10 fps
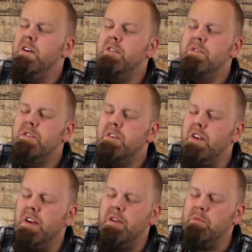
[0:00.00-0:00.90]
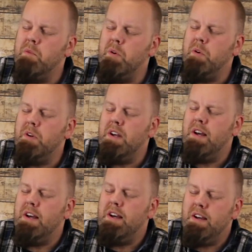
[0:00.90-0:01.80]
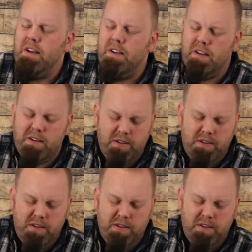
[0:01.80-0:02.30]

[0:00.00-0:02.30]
lift your name on high.